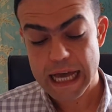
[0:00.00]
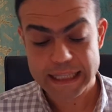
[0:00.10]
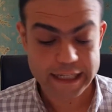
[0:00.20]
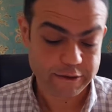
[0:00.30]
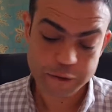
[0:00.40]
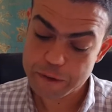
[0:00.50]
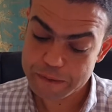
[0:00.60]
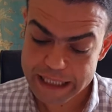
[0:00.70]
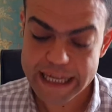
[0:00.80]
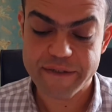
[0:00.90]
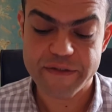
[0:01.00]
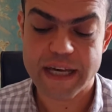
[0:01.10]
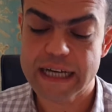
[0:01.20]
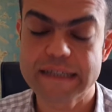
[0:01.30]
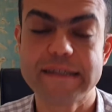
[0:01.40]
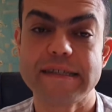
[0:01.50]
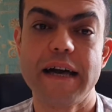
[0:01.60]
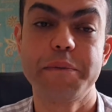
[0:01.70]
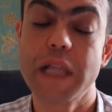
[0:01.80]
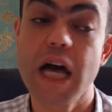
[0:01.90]
And I do believe that
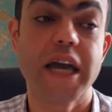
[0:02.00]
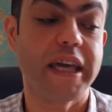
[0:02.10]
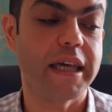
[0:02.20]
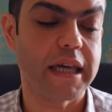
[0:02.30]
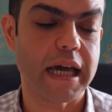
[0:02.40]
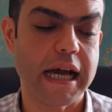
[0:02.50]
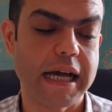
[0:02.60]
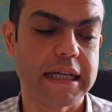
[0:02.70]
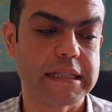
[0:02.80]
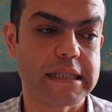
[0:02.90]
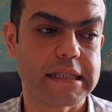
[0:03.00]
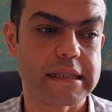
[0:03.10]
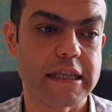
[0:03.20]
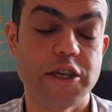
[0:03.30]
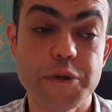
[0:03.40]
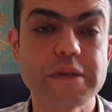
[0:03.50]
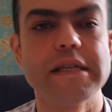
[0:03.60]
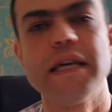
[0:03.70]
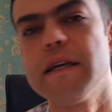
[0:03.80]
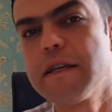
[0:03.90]
applying and
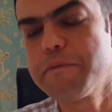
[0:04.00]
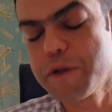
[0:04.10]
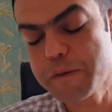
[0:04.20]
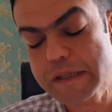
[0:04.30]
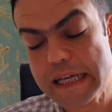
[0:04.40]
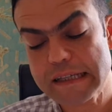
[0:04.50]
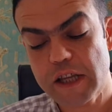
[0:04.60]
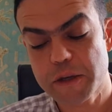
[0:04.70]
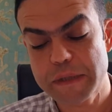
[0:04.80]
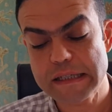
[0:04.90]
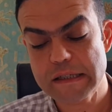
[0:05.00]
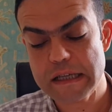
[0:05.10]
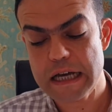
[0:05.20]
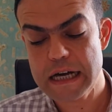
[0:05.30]
using Bloom's taxonomies